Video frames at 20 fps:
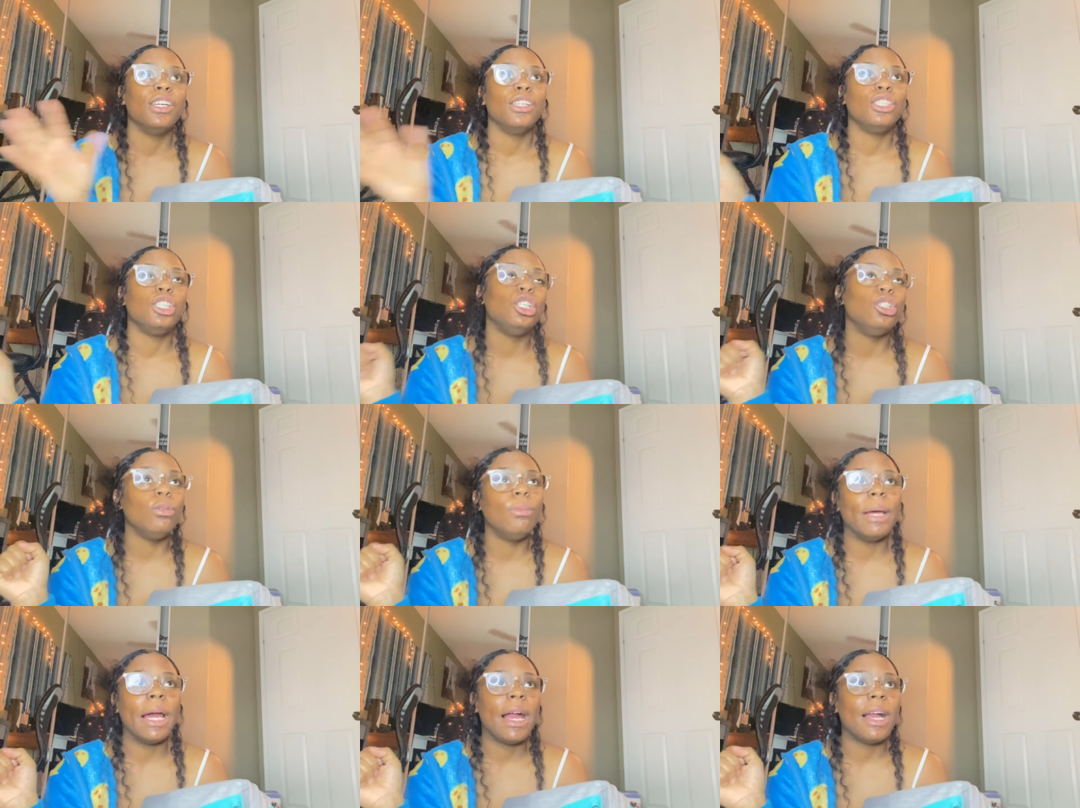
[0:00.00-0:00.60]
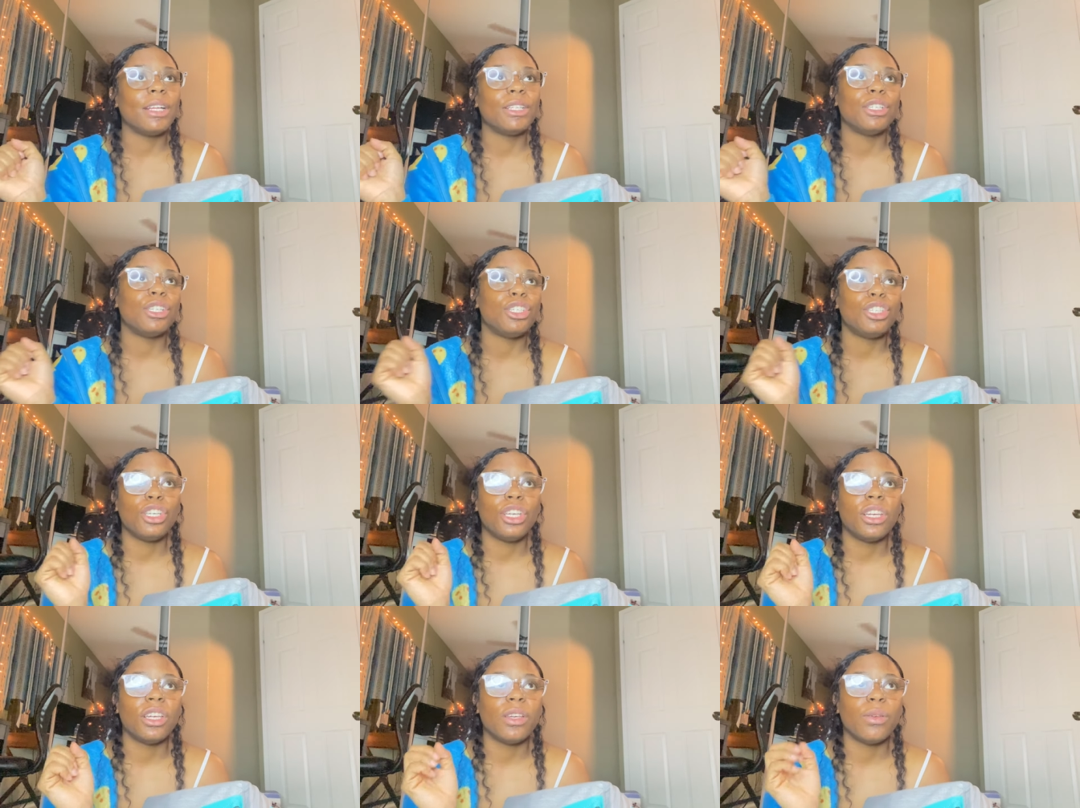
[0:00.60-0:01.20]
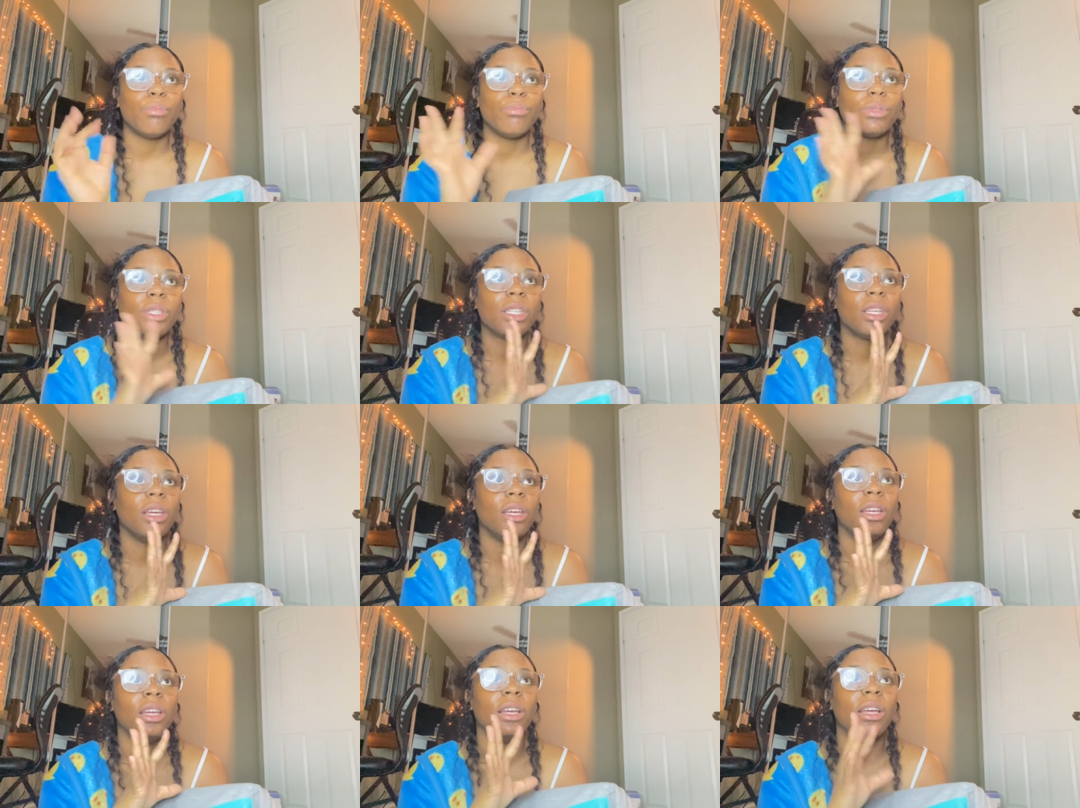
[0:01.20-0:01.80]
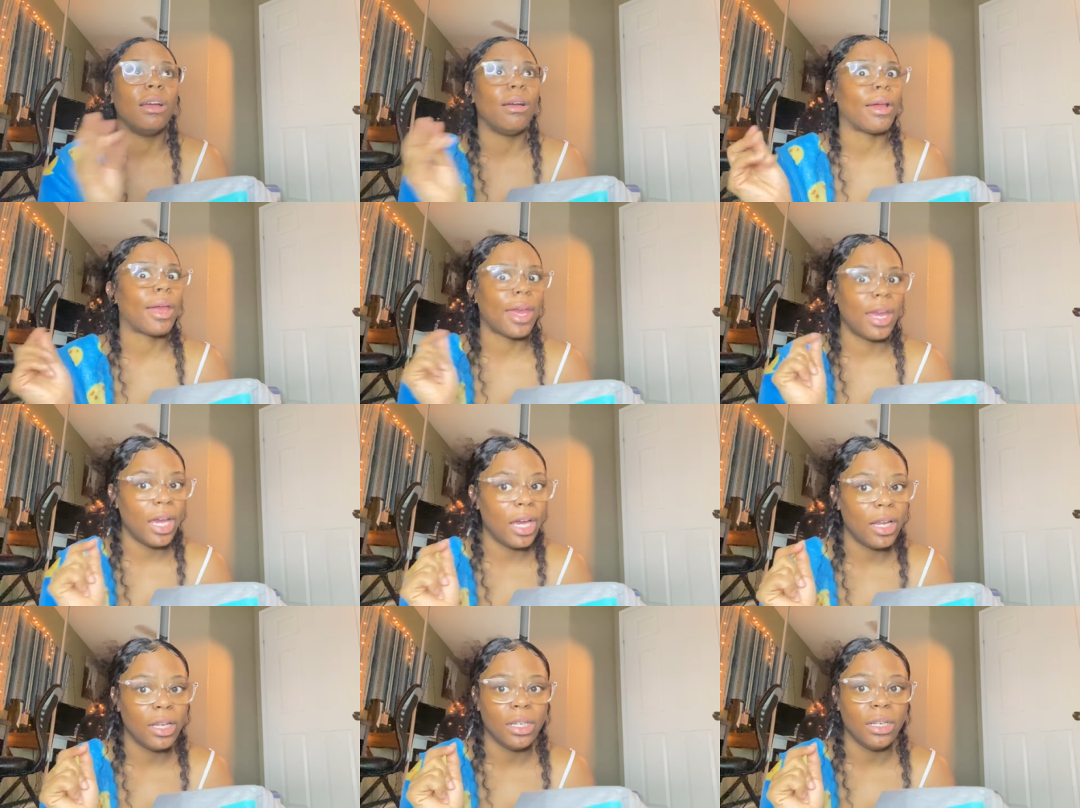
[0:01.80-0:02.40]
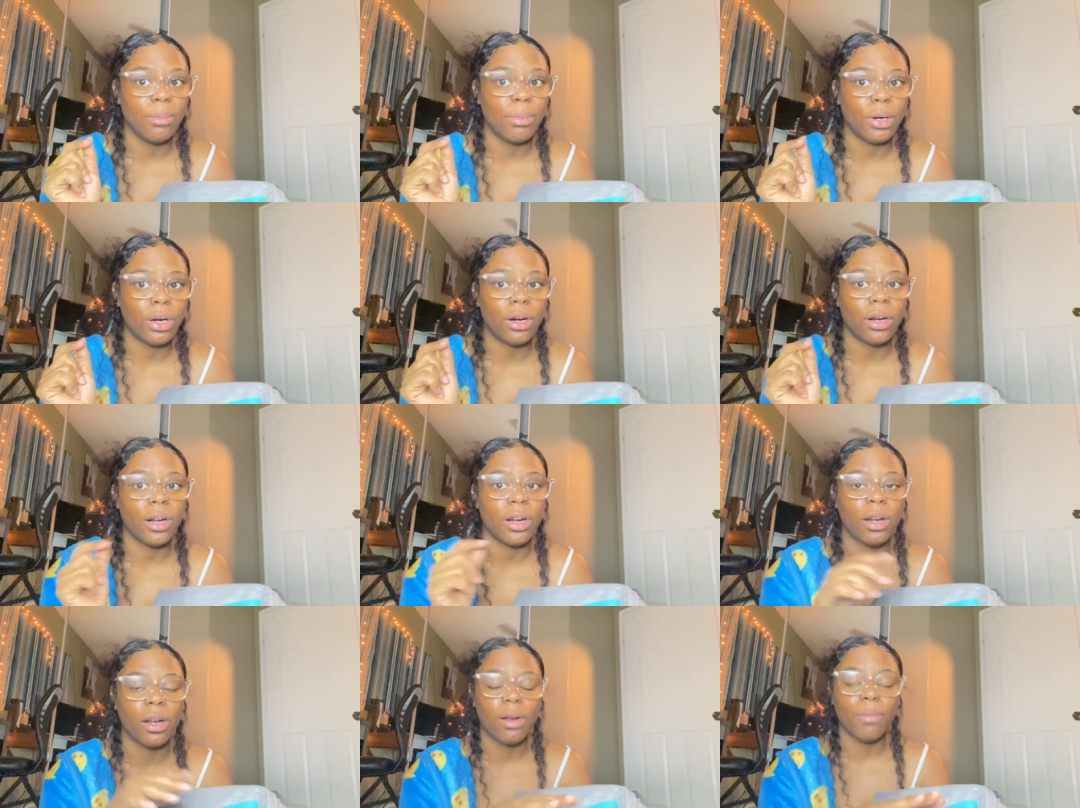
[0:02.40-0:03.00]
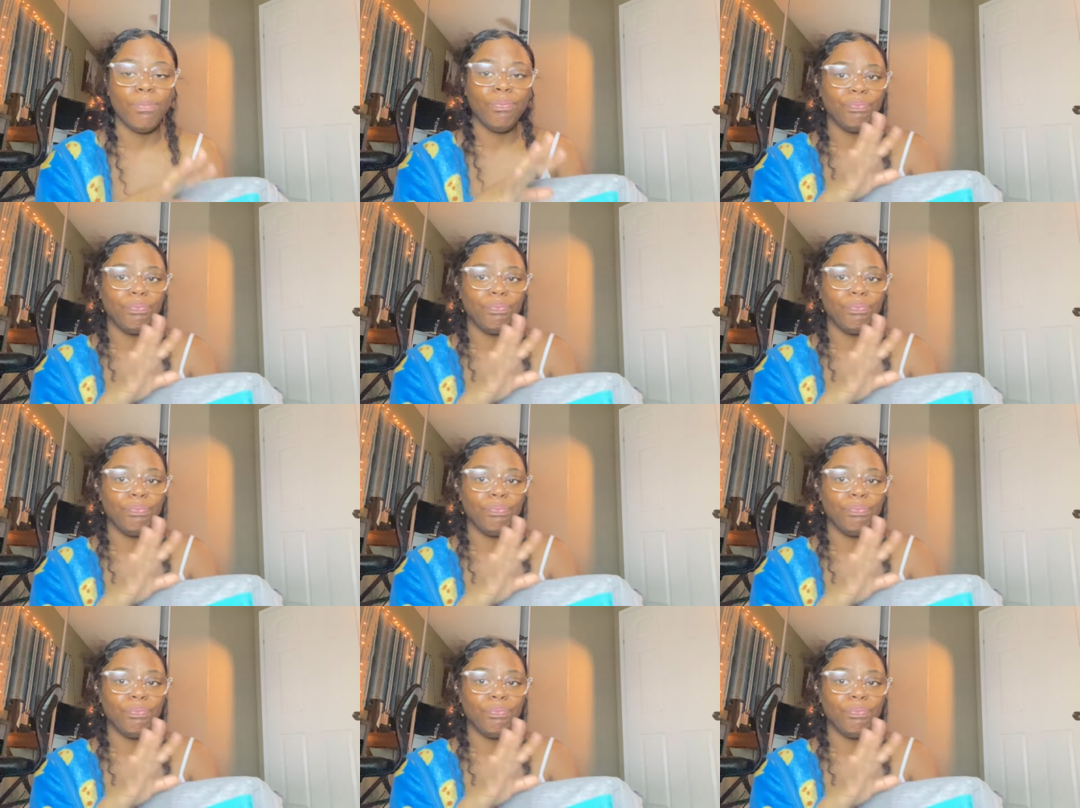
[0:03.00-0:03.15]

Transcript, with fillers: 2 bags of chips, a candy bar.